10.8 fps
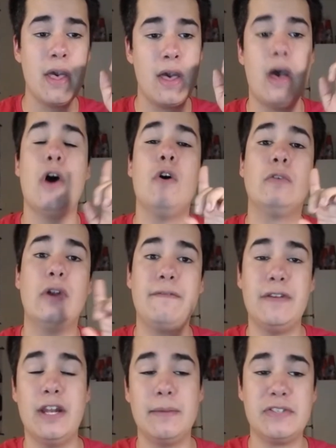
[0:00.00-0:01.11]
over at
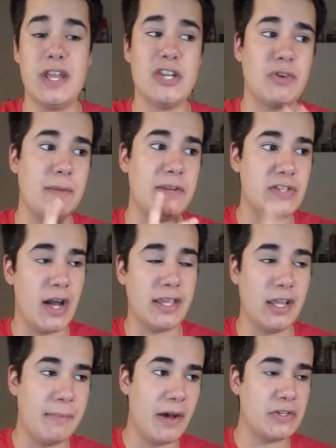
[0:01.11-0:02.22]
Phenom Stage. We're going to be
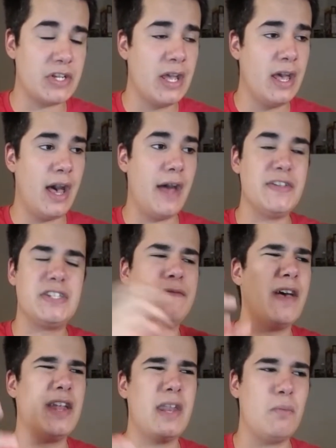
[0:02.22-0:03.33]
talking about this
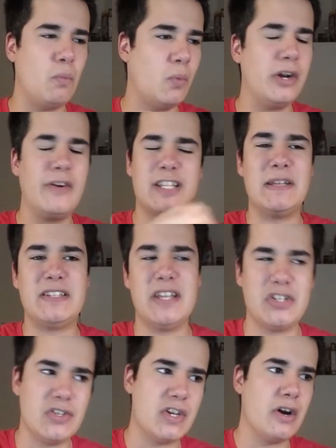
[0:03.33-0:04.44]
event and what our
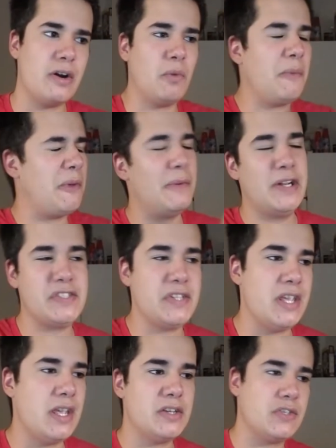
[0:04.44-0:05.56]
expectations are and what we want to
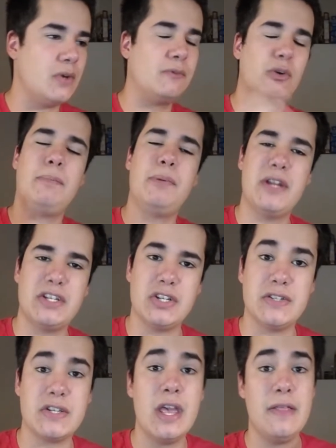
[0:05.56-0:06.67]
see and just overall
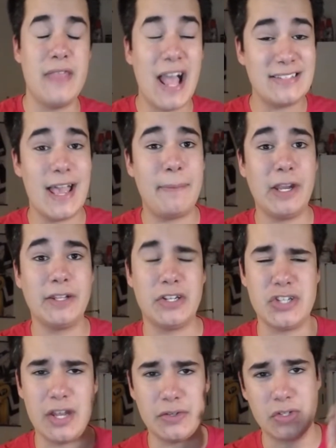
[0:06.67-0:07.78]
predictions. That's happening on the
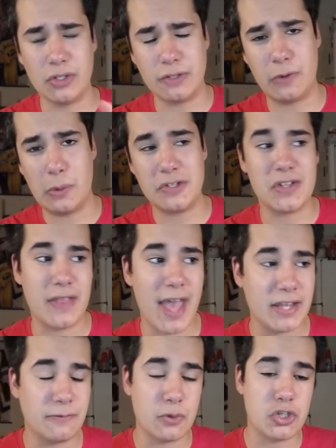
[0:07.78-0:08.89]
channel, so look forward to
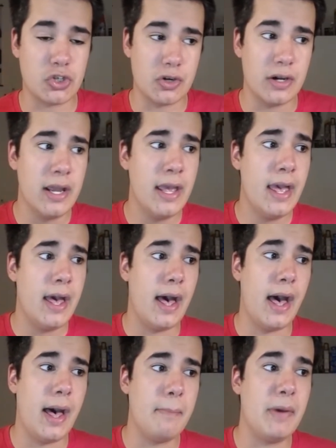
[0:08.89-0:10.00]
that for sure.
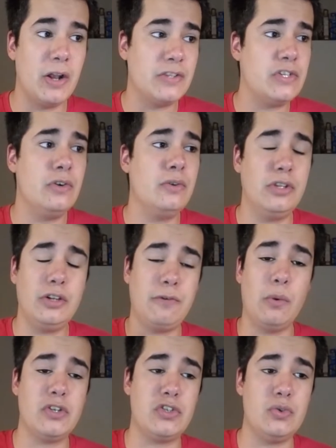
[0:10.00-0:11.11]
But also look
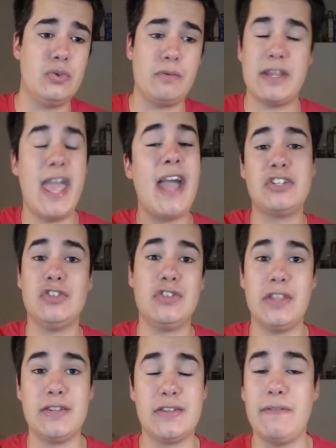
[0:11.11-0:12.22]
forward to the reaction to
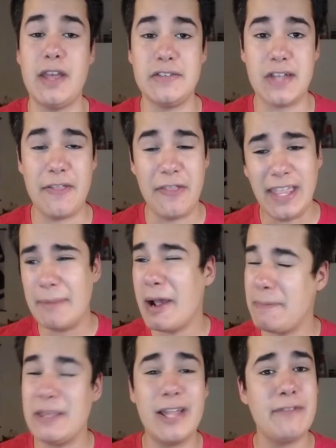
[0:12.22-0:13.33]
this event. I think I
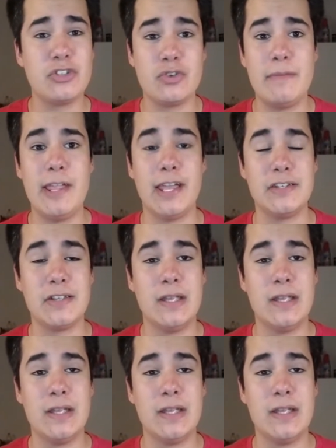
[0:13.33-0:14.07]
might be live streaming it.